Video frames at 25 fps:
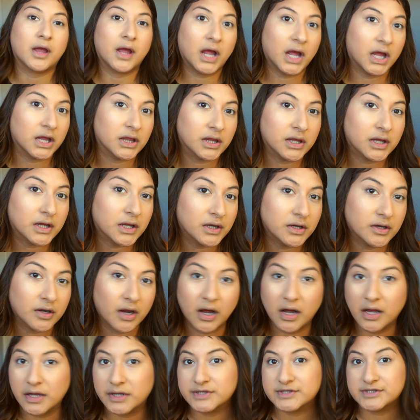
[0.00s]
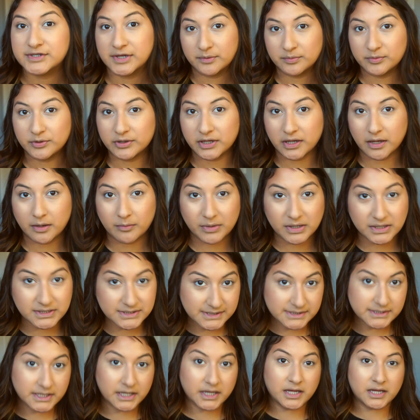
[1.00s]
I like cannot stop looking at my
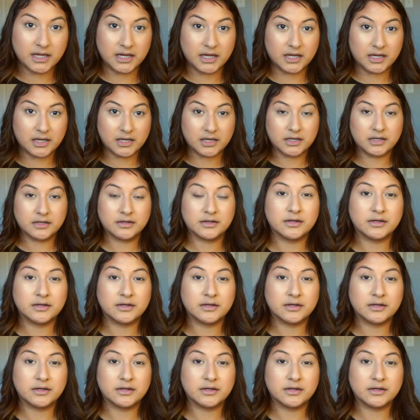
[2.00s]
skin.